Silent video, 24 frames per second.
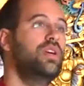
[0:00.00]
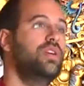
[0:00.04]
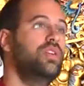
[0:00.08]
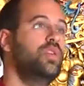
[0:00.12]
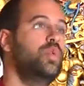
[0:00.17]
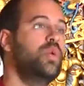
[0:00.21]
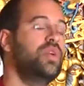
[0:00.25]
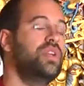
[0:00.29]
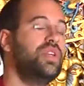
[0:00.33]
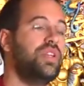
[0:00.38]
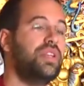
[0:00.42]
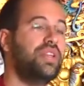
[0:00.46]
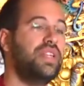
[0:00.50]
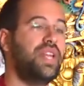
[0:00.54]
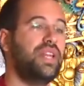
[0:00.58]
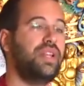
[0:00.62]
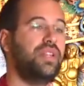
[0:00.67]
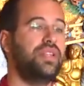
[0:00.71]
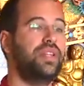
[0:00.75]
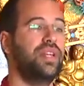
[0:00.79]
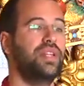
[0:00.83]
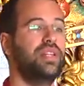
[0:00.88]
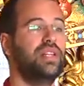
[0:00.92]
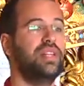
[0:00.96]
To understand
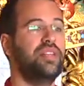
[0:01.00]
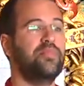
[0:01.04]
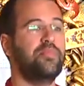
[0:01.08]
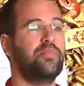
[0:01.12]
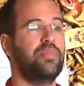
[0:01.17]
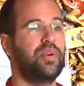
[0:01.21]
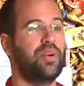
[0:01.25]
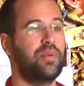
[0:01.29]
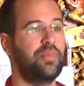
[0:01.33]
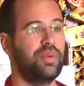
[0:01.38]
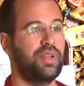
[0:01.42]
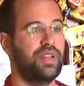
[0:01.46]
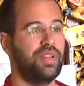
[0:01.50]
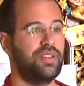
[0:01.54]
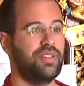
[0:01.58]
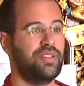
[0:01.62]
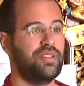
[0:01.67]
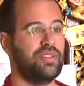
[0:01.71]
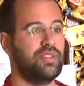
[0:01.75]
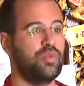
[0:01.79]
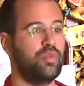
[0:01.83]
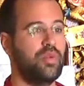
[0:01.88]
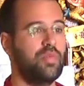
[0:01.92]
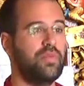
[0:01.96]
subtle
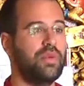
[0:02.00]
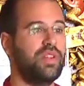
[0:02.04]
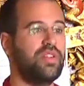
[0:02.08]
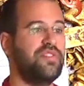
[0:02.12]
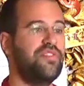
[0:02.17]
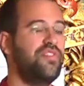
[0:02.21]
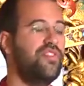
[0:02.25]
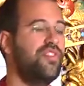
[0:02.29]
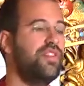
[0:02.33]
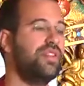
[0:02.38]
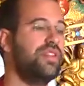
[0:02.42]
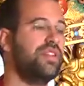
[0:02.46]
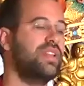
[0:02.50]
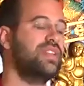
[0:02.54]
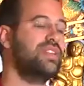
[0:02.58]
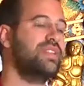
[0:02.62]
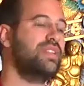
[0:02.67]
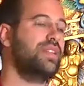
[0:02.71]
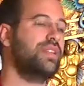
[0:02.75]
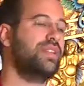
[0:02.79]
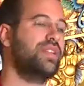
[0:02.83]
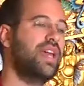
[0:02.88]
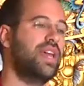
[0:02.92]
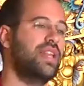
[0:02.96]
impermanence, we must first
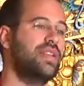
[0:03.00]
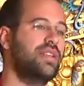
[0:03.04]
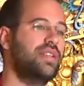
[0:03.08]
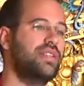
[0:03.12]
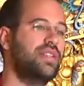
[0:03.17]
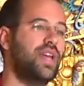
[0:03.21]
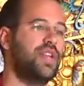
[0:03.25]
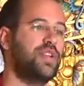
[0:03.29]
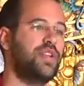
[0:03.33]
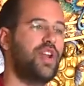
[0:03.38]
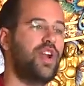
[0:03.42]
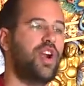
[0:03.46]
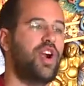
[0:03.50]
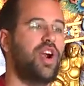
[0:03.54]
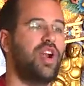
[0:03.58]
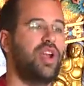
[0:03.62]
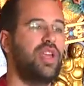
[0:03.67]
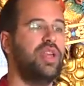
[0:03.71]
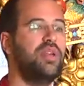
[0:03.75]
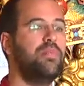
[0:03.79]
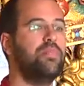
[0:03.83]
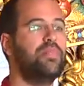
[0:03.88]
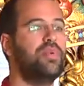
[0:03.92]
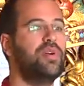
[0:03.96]
understand that there are
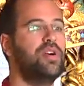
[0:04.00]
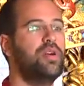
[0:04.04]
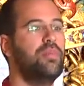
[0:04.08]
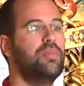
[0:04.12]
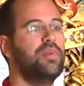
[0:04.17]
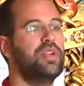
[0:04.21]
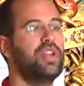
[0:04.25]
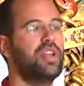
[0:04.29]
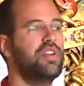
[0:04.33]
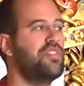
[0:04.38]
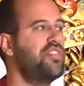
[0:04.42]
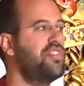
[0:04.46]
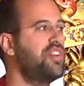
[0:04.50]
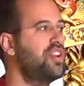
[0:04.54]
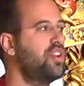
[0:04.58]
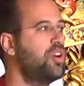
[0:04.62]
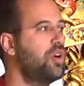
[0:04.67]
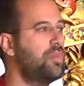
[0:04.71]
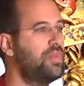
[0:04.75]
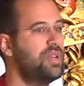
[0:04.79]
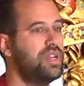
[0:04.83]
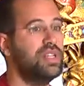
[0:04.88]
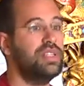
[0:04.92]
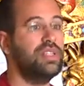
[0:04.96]
impermanent
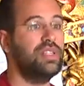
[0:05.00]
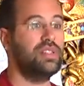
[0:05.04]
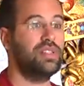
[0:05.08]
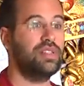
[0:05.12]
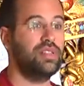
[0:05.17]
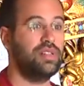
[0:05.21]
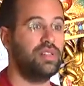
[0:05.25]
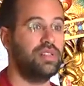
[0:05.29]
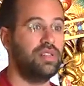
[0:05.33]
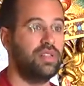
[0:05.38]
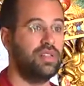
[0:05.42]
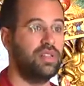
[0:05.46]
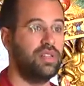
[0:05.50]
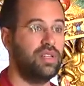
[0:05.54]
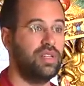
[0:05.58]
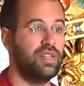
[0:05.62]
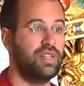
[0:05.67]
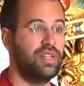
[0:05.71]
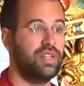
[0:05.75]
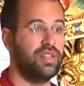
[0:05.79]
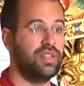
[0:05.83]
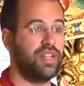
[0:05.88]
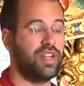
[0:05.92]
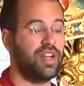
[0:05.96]
phenomena
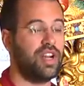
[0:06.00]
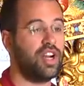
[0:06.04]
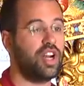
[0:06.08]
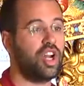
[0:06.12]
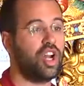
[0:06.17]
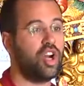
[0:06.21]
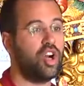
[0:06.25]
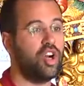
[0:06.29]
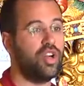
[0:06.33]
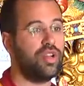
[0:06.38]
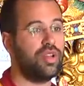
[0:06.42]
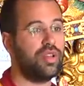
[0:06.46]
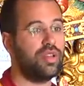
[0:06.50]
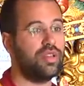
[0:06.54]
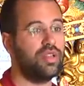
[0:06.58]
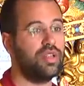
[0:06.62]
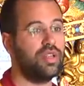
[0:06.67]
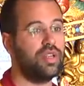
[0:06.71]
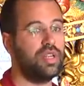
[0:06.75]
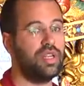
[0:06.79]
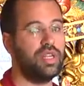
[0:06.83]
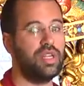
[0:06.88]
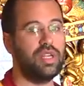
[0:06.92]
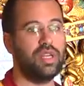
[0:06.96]
that are
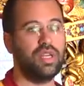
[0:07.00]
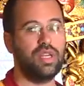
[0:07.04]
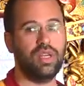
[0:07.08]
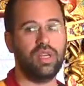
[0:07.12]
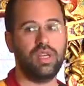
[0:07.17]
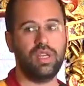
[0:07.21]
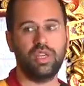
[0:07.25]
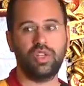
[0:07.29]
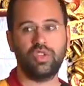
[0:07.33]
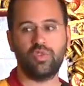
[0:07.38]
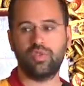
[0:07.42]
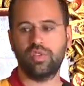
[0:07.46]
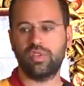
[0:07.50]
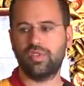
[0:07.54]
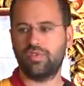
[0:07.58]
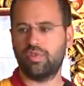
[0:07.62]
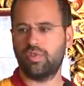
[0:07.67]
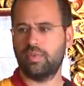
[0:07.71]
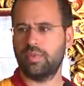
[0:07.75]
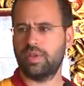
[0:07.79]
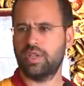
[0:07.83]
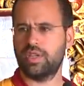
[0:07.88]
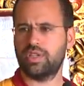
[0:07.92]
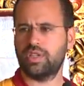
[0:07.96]
constantly in
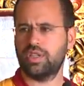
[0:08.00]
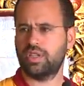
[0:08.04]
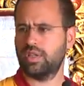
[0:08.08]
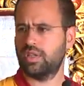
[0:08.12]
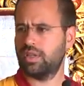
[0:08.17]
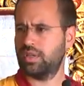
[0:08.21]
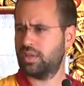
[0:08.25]
transformation.